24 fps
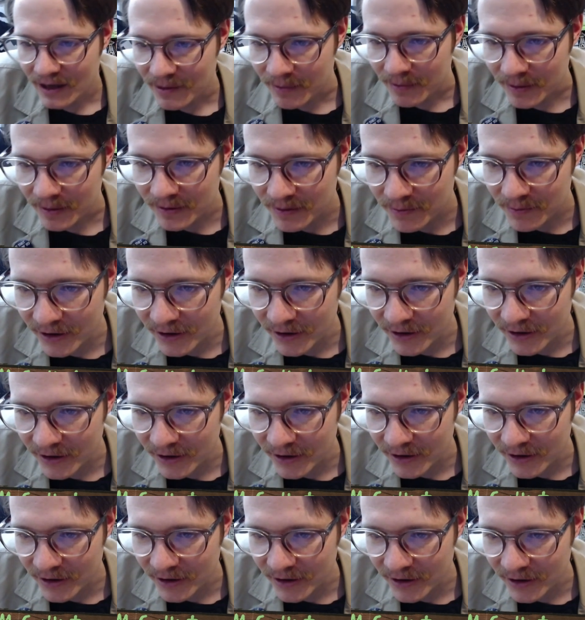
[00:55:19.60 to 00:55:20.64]
Maybe the bear is a
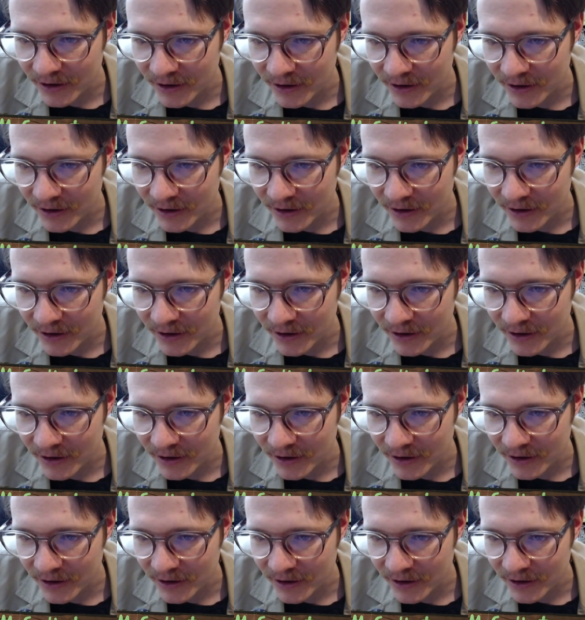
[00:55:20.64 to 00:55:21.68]
non-humanoid
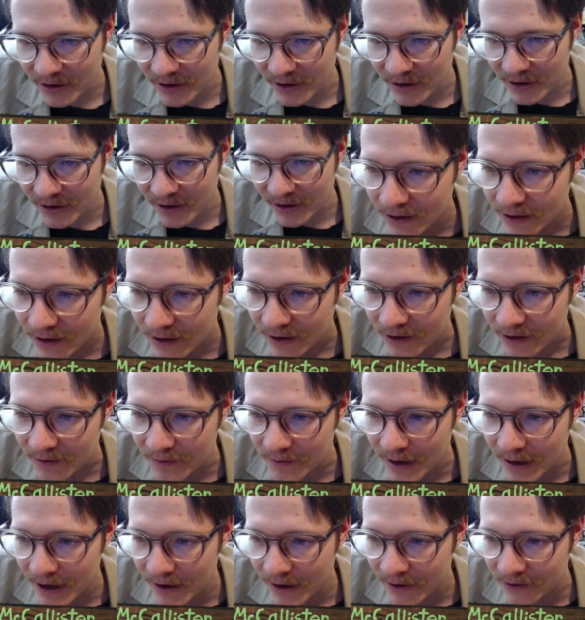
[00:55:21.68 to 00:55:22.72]
alien. The
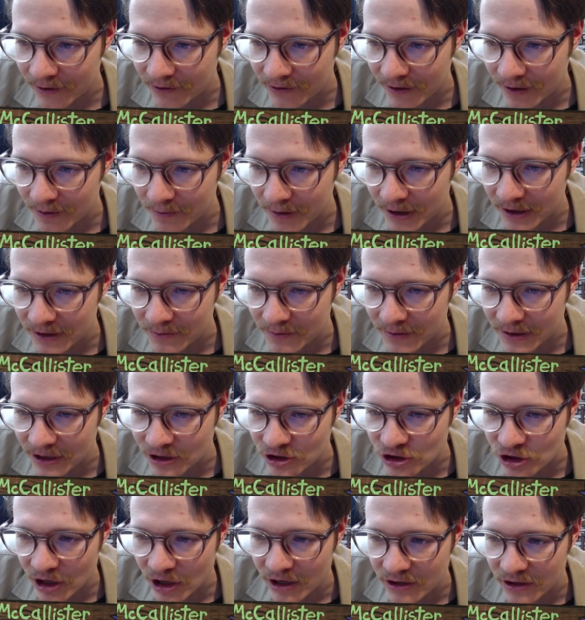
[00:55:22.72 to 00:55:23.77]
bear is very much
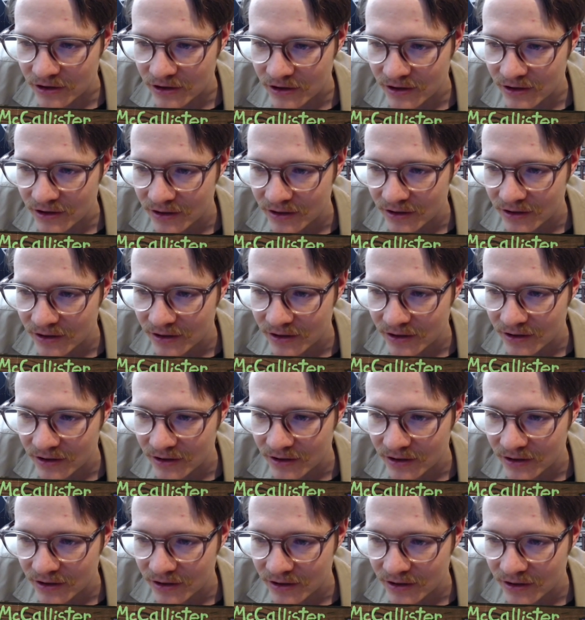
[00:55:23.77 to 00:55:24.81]
being judged
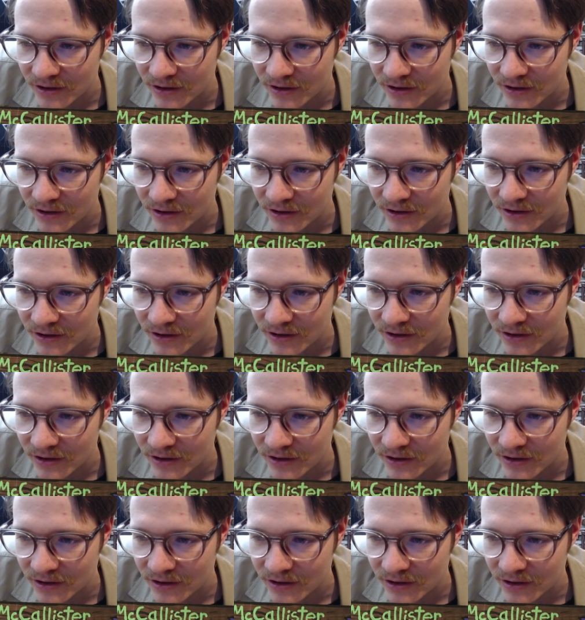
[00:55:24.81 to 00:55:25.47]
like the